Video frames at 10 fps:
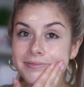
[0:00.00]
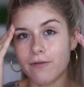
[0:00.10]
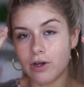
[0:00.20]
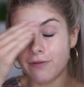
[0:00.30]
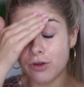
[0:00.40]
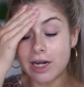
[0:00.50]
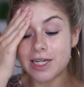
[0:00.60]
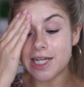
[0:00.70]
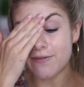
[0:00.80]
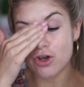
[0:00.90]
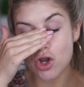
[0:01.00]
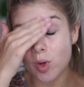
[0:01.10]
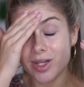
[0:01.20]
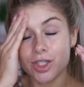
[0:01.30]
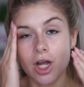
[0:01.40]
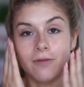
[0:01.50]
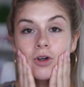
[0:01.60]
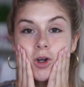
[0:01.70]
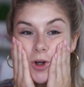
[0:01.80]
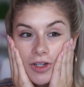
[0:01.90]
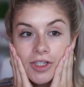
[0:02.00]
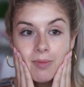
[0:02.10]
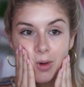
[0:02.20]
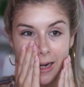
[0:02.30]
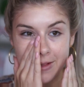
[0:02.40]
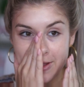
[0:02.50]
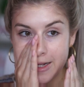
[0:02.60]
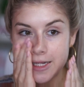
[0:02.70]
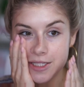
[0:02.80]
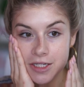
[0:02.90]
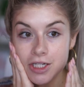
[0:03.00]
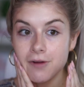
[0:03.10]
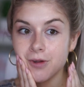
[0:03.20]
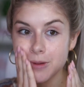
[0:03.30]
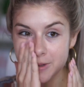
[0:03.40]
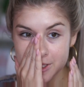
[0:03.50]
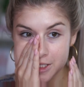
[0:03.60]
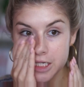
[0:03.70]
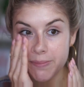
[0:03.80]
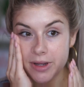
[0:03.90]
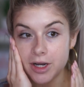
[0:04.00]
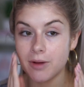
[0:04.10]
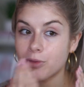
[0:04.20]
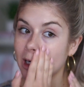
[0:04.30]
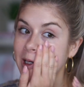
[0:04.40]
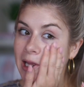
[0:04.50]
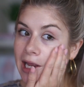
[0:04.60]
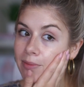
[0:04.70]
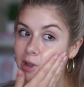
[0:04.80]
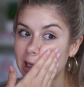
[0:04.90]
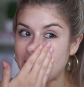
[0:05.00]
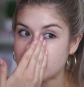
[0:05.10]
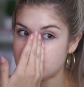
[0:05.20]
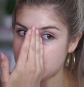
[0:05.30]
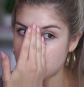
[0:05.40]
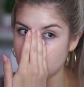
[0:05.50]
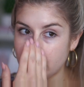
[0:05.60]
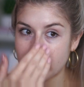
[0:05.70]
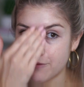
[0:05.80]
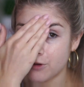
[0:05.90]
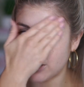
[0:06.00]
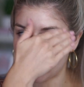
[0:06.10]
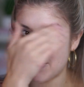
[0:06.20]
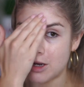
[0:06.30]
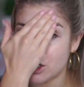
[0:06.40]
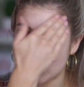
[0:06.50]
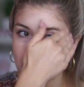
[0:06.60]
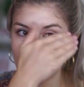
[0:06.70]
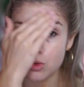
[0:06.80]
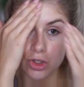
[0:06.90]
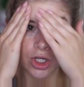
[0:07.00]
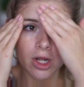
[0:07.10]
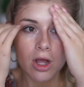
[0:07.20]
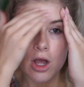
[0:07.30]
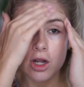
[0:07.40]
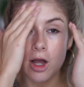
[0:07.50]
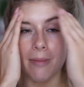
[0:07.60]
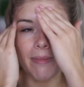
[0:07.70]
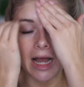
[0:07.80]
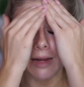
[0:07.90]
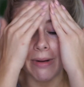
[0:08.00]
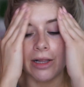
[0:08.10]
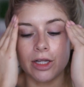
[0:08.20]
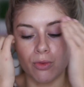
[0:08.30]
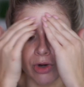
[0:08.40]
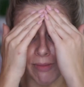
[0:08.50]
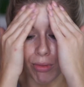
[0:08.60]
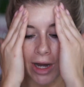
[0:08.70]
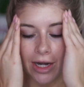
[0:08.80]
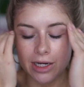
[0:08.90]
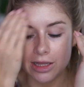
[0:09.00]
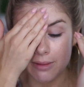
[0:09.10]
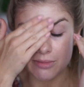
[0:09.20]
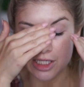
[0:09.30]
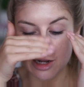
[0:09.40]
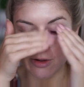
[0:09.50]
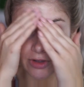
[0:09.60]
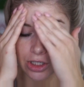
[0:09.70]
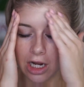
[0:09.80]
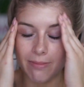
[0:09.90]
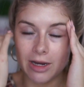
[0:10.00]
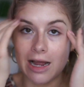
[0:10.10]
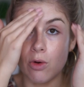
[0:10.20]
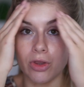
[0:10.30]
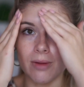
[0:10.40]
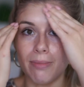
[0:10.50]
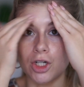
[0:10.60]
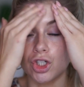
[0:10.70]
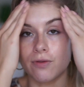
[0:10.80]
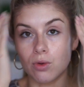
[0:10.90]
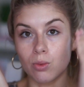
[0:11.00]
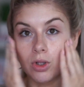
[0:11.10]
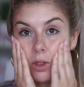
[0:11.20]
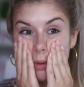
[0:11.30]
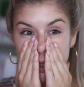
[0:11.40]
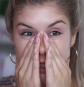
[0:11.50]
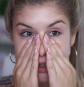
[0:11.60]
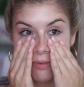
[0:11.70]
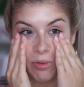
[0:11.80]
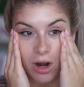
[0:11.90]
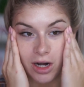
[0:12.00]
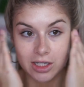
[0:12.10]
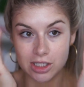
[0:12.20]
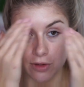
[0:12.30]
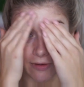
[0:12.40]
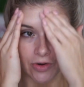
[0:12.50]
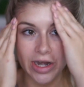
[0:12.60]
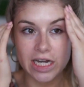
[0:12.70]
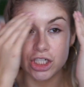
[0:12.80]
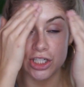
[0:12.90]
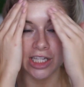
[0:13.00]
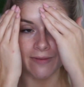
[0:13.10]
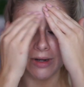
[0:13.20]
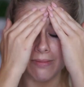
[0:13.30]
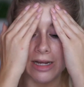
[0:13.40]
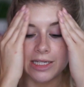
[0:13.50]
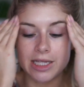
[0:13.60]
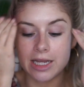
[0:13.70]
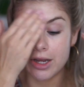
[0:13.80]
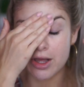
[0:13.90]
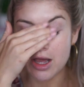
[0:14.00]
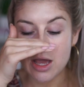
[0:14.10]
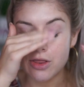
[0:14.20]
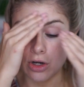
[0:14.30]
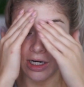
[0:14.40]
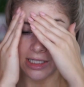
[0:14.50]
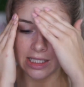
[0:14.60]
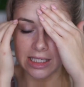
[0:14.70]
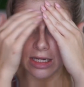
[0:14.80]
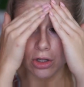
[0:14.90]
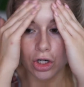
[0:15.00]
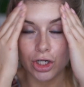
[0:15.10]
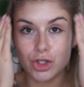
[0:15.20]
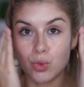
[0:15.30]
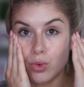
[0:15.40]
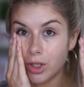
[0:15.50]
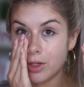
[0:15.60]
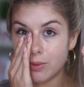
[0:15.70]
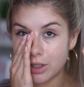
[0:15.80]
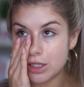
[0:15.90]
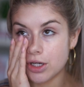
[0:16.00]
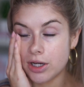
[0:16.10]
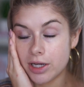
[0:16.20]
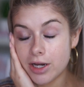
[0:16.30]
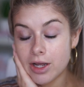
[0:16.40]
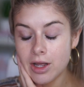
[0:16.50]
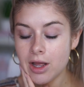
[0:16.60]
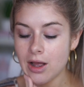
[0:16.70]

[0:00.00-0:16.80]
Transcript: If you guys haven't noticed, Covergirl is a brand that has definitely been stepping up their game the last year. Like, I feel like they made a huge comeback by like rebranding themselves and coming out with a bunch of really, really good products. Their foundations have been amazing. Their concealer is really, really good.